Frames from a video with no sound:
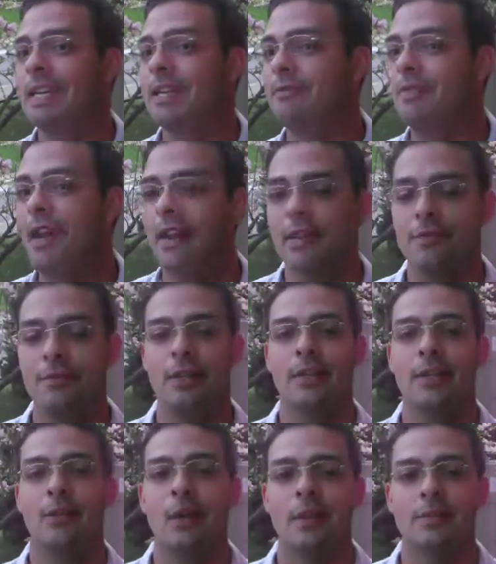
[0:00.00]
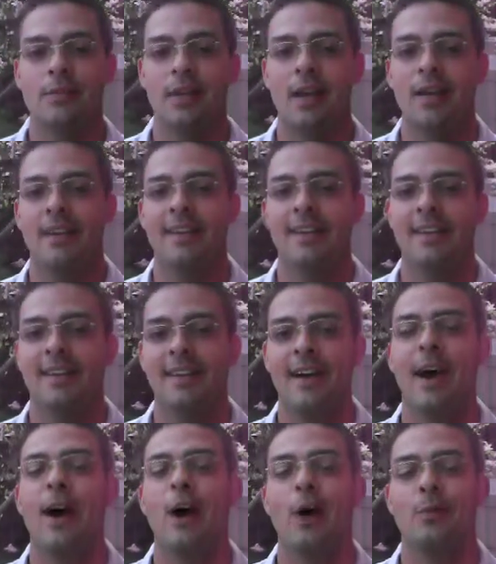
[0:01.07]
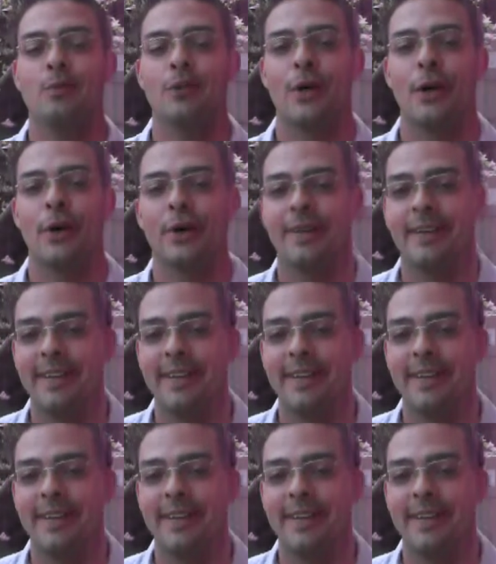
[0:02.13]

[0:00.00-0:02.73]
effectively to what I'm saying? I hope so.